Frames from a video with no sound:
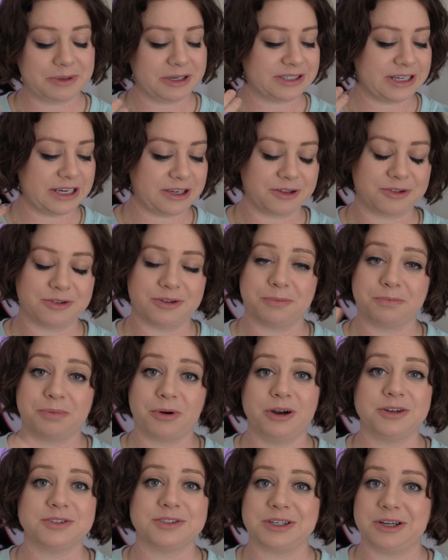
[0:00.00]
I'm going to take you through the
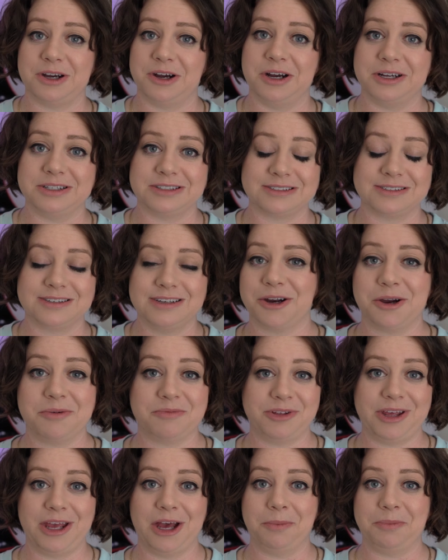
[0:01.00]
pros and cons and
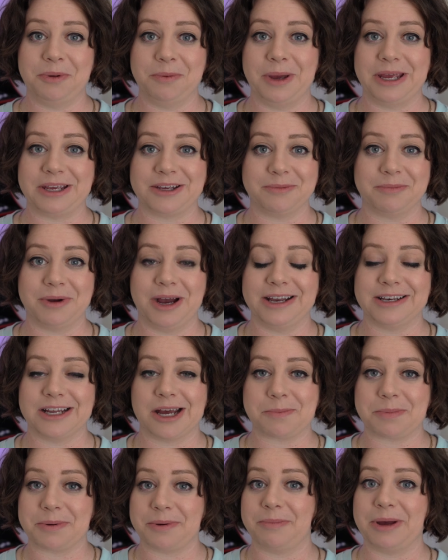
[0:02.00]
hopefully help you make your mind
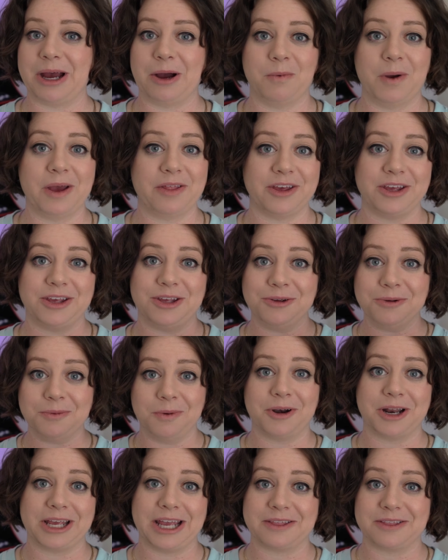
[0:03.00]
up about whether you
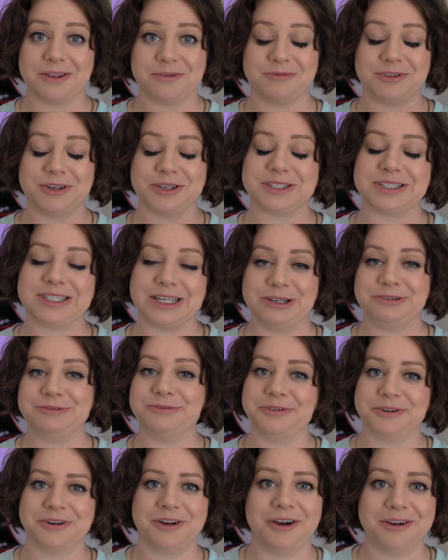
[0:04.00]
want to get them for yourself
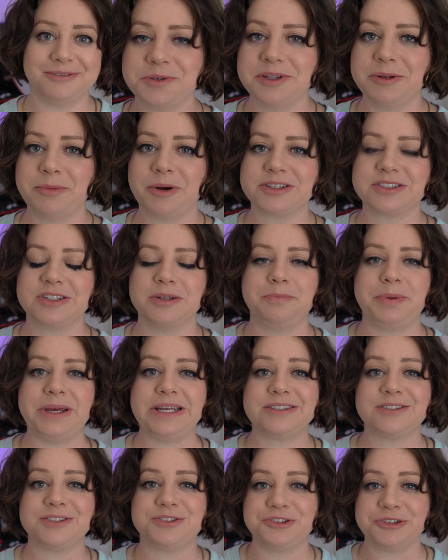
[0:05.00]
or not. So in the box of the
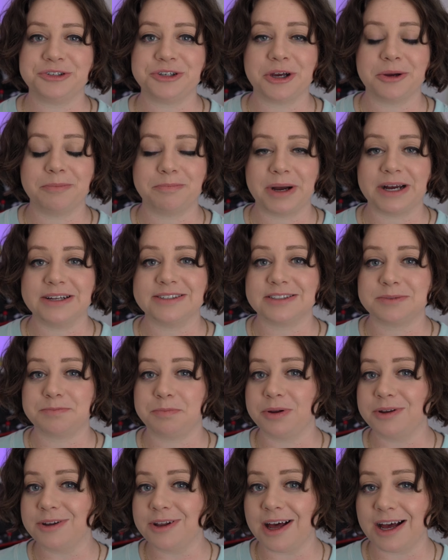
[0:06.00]
Beats Studio Buds
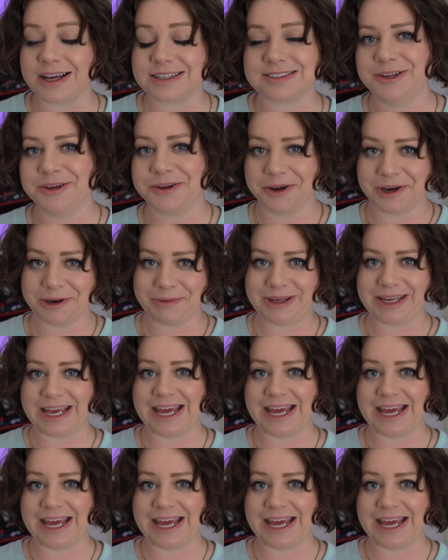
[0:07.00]
Plus, you're going to be